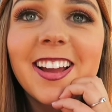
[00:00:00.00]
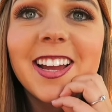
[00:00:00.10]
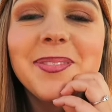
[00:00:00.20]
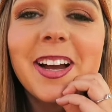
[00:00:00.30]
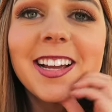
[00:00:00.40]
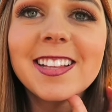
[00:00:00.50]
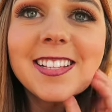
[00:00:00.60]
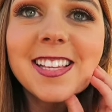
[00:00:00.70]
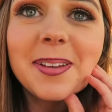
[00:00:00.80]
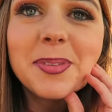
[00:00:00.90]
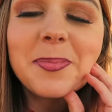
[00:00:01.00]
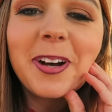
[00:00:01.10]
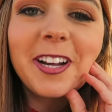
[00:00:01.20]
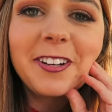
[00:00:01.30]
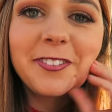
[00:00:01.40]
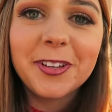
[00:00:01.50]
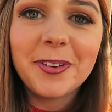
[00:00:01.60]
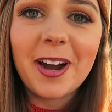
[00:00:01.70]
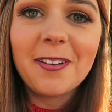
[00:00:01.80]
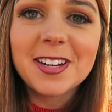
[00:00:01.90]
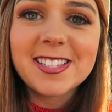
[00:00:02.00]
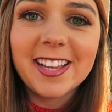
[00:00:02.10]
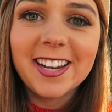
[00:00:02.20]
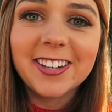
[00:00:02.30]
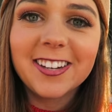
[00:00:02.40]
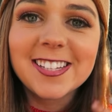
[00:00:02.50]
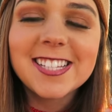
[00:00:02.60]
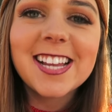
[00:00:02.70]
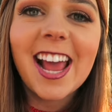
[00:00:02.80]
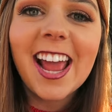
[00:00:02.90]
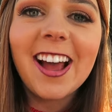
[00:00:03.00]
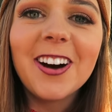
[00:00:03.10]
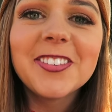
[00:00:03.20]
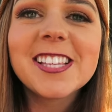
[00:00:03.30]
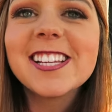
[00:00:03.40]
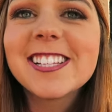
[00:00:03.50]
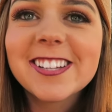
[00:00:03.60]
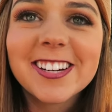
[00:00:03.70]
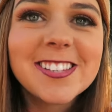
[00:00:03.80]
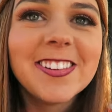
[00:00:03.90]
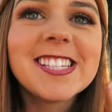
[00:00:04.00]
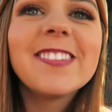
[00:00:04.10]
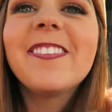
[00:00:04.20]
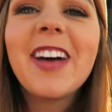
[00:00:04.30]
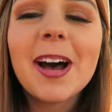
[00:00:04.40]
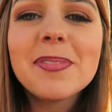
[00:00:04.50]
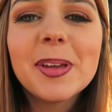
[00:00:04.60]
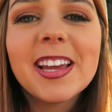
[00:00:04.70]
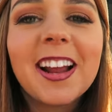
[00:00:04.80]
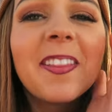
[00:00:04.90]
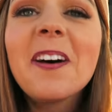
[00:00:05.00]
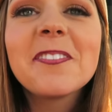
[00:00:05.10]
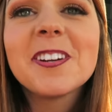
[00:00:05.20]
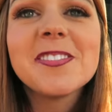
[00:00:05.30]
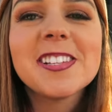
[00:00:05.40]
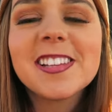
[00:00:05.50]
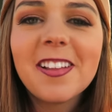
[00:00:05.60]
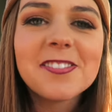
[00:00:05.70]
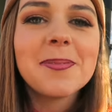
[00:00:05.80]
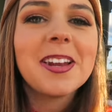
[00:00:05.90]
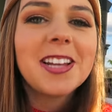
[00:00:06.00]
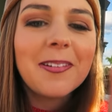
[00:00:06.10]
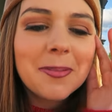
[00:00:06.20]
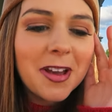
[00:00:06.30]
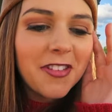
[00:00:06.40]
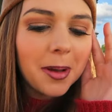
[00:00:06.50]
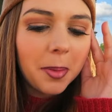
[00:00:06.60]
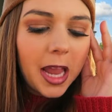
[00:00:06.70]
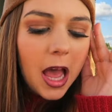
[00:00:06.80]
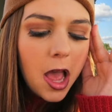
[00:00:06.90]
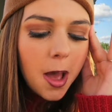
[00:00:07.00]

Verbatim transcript: Okay, back in the same spot a few hours later. Today, obviously it's Christmas, so I'm happy and I love Christmas and I love spending time with my family,